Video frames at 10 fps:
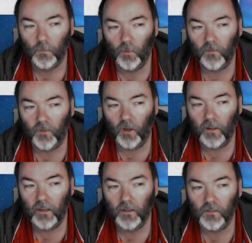What you've got
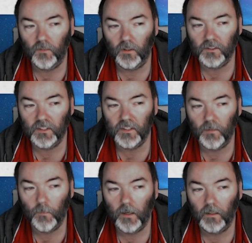here is you've got CC
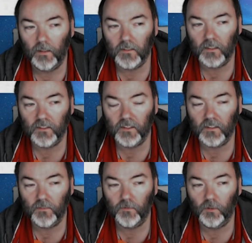miner asset
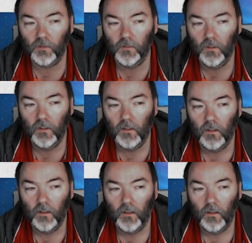64.
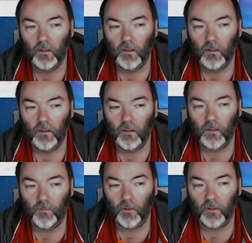
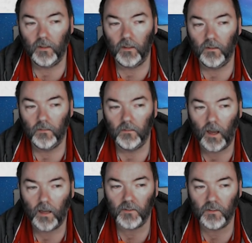You've got the
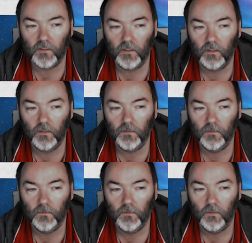hash it's going to use,
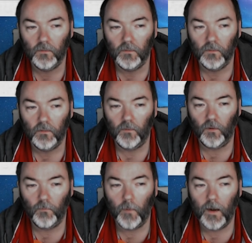
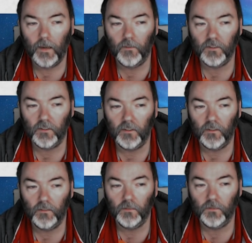the miner it's going to
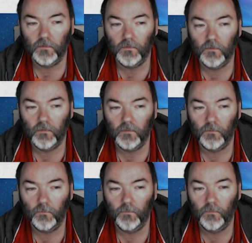use.
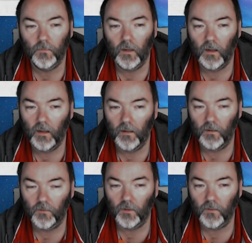
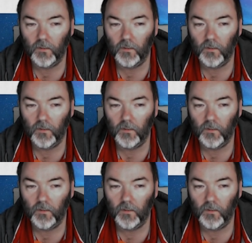You've got